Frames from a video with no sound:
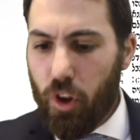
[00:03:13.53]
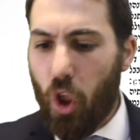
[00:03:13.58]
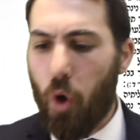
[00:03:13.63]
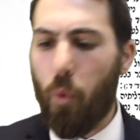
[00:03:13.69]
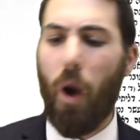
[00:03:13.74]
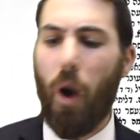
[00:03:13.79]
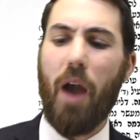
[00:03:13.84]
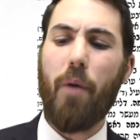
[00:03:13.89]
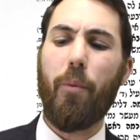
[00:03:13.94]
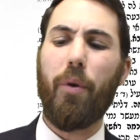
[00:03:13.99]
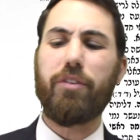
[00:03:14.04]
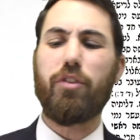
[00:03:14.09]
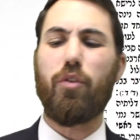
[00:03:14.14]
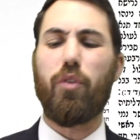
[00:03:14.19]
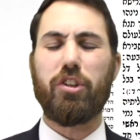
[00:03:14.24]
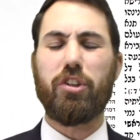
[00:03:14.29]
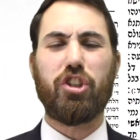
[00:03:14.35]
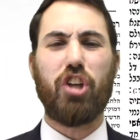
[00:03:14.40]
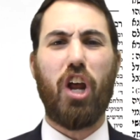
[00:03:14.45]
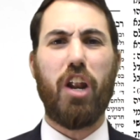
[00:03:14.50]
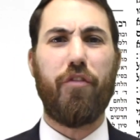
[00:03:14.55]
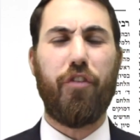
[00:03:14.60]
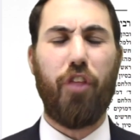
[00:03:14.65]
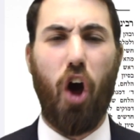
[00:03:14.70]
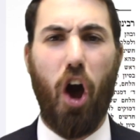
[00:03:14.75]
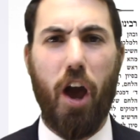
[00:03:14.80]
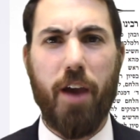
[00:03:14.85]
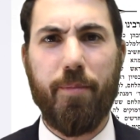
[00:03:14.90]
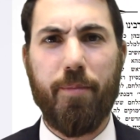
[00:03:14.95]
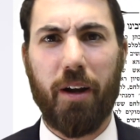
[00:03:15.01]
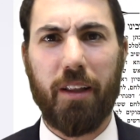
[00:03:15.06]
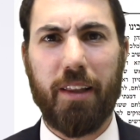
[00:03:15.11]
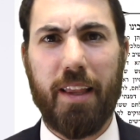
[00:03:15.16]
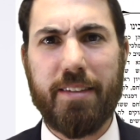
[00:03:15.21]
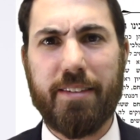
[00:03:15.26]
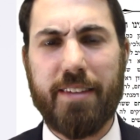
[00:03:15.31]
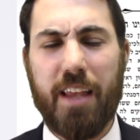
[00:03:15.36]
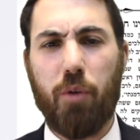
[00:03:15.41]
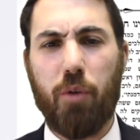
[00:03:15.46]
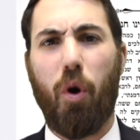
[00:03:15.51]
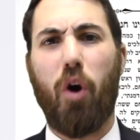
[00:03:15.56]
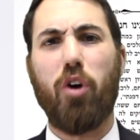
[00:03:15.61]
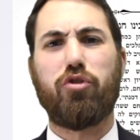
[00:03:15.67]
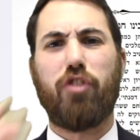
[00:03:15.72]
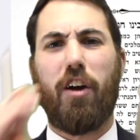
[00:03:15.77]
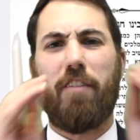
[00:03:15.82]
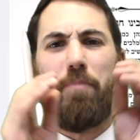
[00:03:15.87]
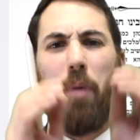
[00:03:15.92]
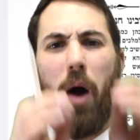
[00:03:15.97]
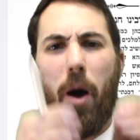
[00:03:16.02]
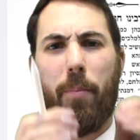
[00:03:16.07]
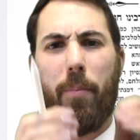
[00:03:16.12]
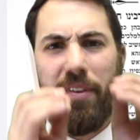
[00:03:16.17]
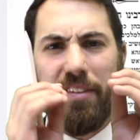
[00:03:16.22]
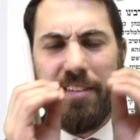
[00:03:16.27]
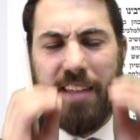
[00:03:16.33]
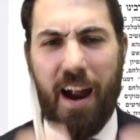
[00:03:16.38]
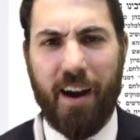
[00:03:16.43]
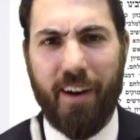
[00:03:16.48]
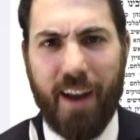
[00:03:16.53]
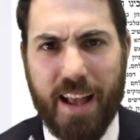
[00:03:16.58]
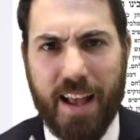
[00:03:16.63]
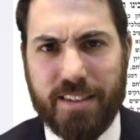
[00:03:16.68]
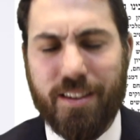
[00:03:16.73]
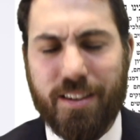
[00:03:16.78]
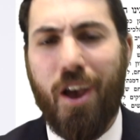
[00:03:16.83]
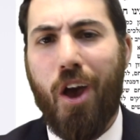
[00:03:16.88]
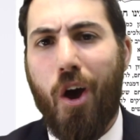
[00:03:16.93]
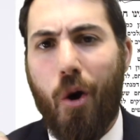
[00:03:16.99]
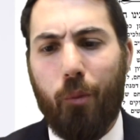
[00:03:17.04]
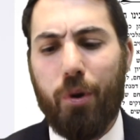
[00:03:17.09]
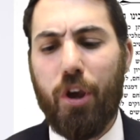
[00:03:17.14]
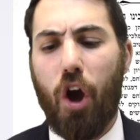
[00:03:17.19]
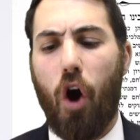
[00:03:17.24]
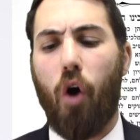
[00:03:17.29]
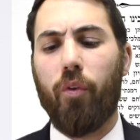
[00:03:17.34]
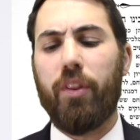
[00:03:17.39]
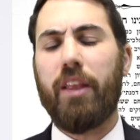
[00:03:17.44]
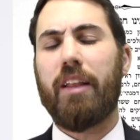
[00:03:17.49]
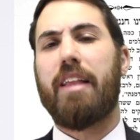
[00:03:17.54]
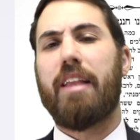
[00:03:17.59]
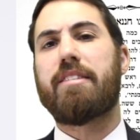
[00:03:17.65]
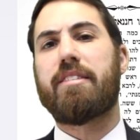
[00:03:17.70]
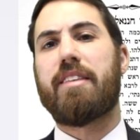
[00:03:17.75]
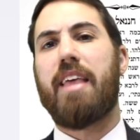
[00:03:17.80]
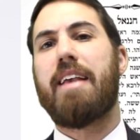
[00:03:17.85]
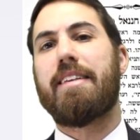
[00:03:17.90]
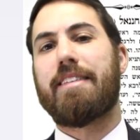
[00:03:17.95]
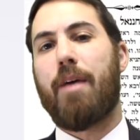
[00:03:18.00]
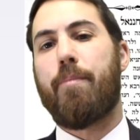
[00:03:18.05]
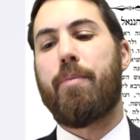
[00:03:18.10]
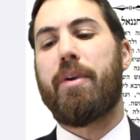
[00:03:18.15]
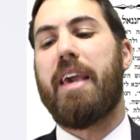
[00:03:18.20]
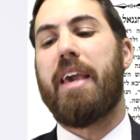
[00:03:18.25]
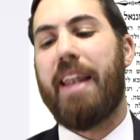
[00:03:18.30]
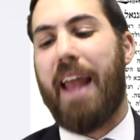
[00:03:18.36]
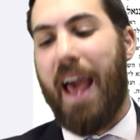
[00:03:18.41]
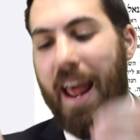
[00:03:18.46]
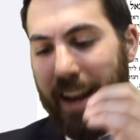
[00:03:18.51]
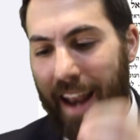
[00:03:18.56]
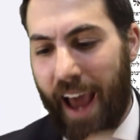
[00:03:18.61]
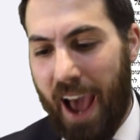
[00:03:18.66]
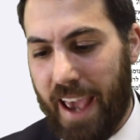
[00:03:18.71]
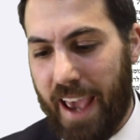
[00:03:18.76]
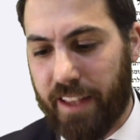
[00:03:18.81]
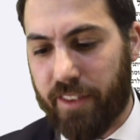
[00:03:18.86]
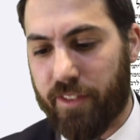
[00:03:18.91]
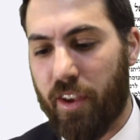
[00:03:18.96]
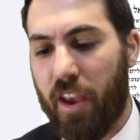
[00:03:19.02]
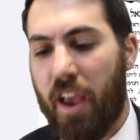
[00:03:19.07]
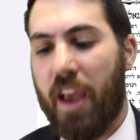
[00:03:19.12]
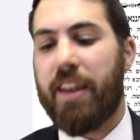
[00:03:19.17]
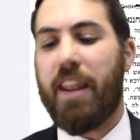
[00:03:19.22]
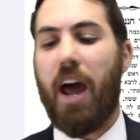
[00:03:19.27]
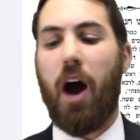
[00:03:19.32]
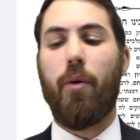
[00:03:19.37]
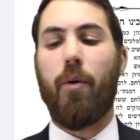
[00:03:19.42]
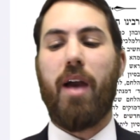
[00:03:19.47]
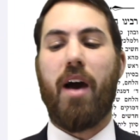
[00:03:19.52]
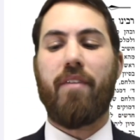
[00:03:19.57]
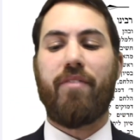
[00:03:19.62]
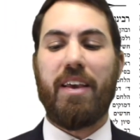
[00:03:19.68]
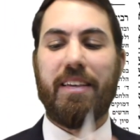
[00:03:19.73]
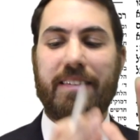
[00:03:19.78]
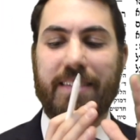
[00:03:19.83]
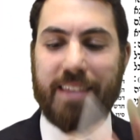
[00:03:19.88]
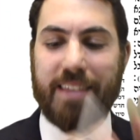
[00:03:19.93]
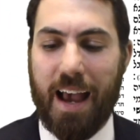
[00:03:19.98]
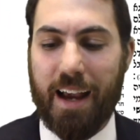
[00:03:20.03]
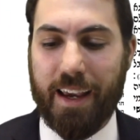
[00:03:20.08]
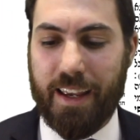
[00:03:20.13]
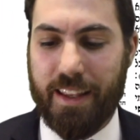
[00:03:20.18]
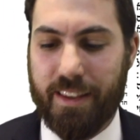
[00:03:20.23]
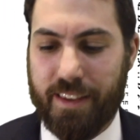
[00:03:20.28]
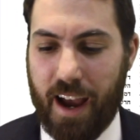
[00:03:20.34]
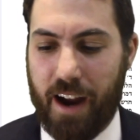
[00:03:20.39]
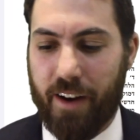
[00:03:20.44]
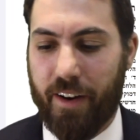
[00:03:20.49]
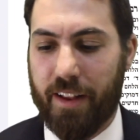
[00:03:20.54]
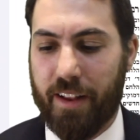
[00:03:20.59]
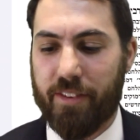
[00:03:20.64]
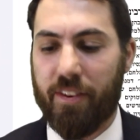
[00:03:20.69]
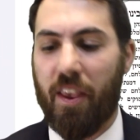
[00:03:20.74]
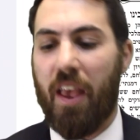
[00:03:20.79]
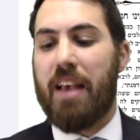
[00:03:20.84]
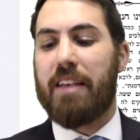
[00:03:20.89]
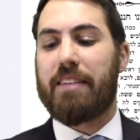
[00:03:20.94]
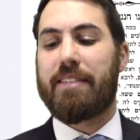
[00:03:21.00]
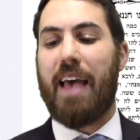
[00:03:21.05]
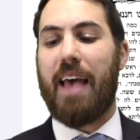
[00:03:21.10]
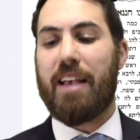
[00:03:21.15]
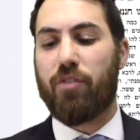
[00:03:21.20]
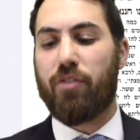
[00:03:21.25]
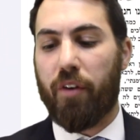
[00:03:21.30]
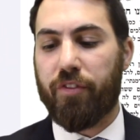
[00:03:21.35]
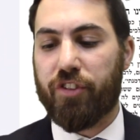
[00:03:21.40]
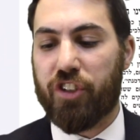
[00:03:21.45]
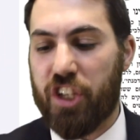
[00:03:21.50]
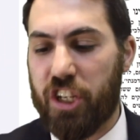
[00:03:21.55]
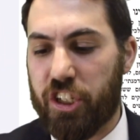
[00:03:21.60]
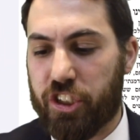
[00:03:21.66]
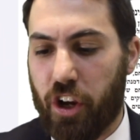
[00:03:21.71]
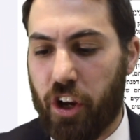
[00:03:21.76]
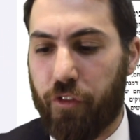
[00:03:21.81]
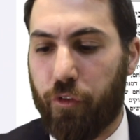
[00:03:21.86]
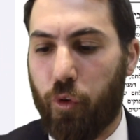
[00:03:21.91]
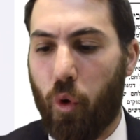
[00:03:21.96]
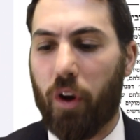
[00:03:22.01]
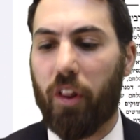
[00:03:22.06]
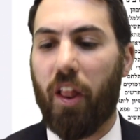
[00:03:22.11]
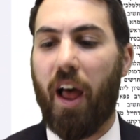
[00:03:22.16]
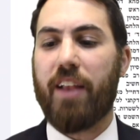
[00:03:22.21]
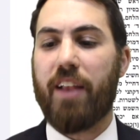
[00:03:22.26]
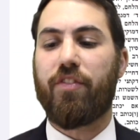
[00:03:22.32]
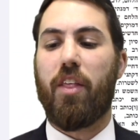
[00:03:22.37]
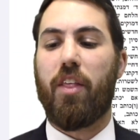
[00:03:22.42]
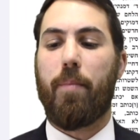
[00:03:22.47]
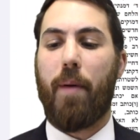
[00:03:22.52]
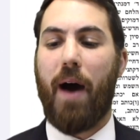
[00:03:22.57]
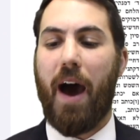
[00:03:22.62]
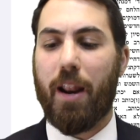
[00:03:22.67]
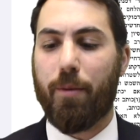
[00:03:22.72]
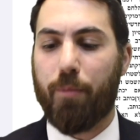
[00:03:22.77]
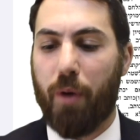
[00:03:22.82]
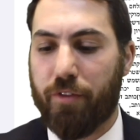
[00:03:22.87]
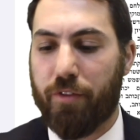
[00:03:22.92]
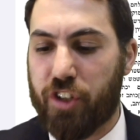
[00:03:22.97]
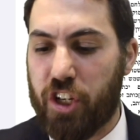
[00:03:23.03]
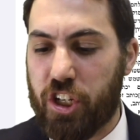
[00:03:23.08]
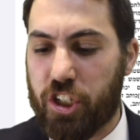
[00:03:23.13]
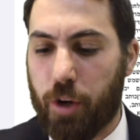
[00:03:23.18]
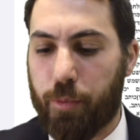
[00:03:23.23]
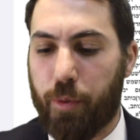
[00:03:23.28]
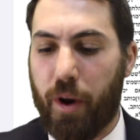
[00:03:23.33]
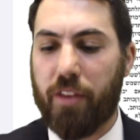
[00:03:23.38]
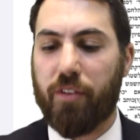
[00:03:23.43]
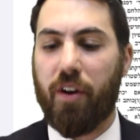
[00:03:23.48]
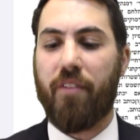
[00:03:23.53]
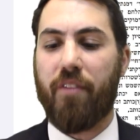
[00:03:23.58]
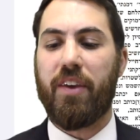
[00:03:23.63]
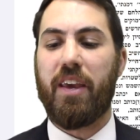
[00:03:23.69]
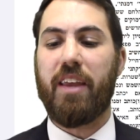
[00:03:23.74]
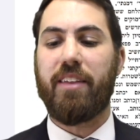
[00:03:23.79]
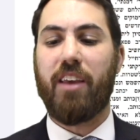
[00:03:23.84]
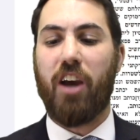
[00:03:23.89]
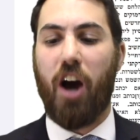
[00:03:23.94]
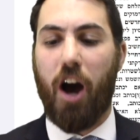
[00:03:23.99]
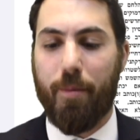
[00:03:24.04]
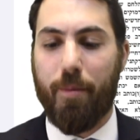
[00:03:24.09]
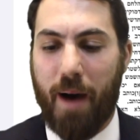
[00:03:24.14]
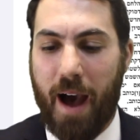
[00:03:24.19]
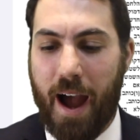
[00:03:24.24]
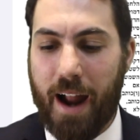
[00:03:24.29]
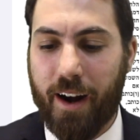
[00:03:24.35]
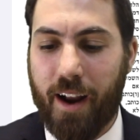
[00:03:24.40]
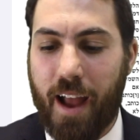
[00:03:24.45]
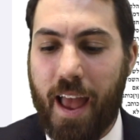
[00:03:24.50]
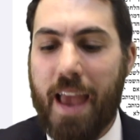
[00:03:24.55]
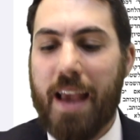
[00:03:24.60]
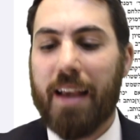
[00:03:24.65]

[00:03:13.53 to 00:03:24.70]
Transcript: why wasn't Rosh Hashanah for the Omer listed? What was Rav Papa's teretz? We only list things that begin at night. Now we have a second teretz. Says Rav Shisha, four lines to the bottom. Rav Shisha, Brady Rav Idi Amar,